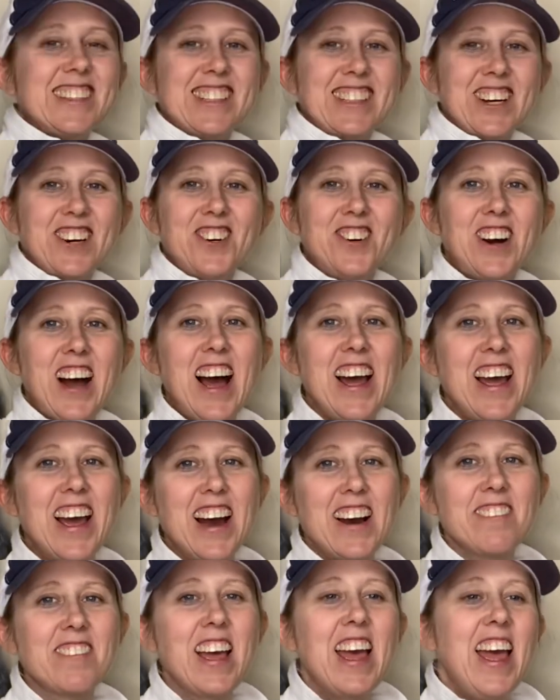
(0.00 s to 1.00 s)
so I
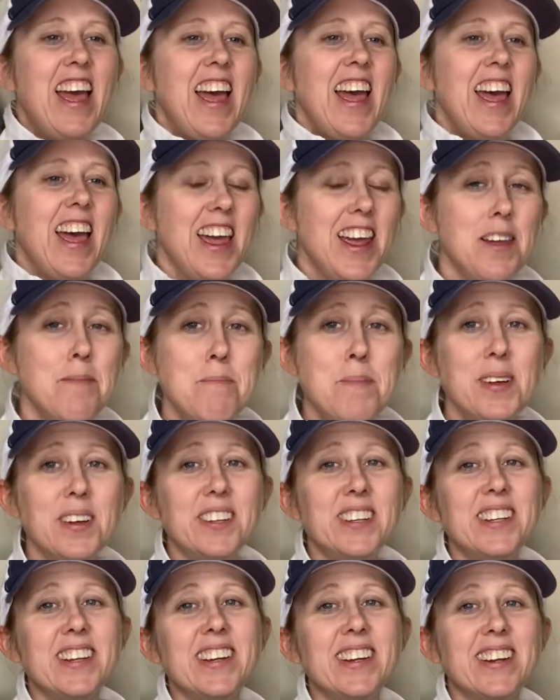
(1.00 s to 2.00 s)
have a
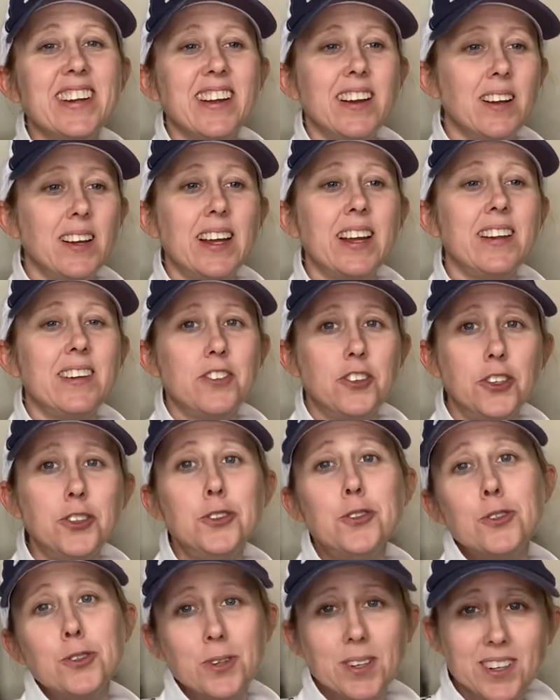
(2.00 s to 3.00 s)
million and
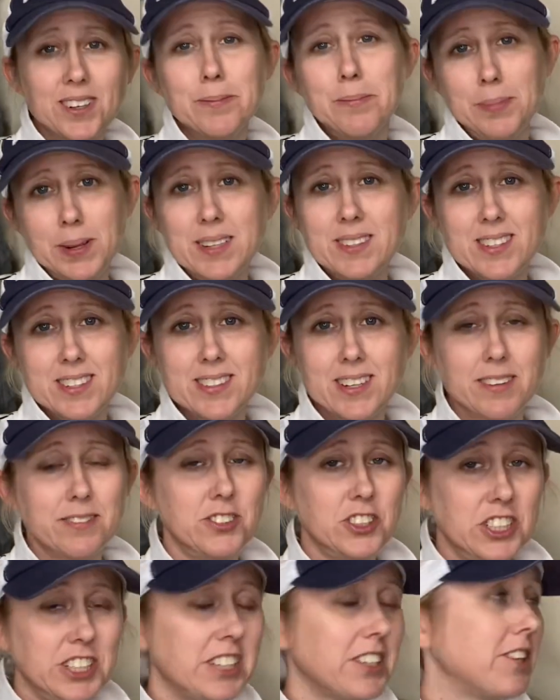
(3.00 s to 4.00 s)
two pieces of
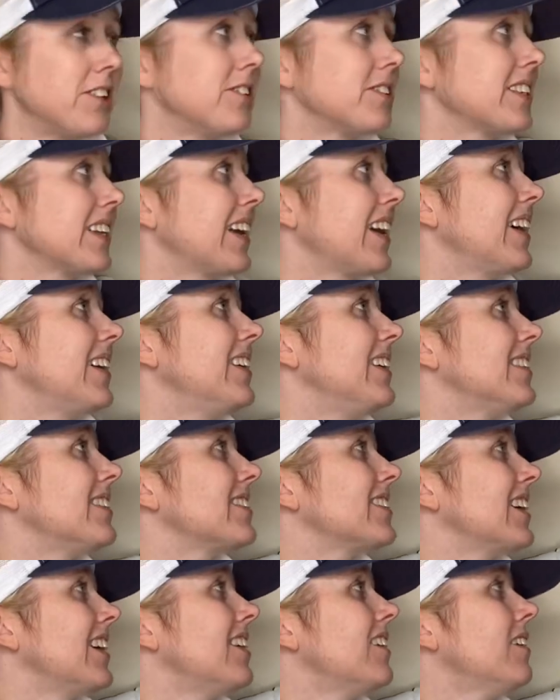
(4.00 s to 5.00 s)
Chico's that I need to
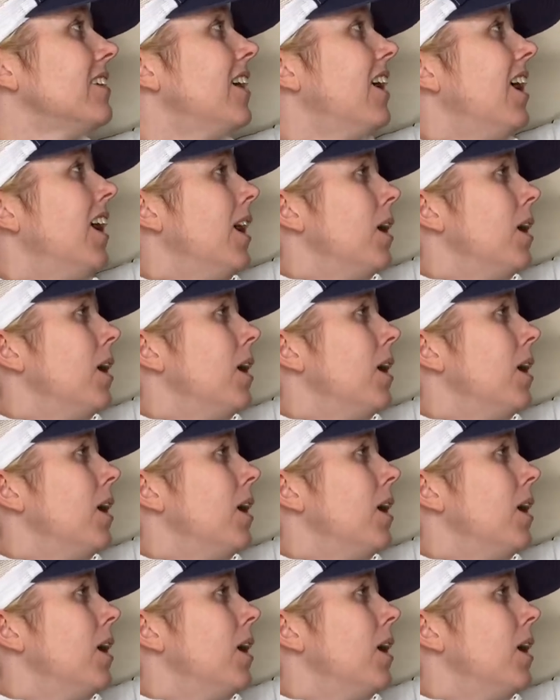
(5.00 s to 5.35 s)
sell,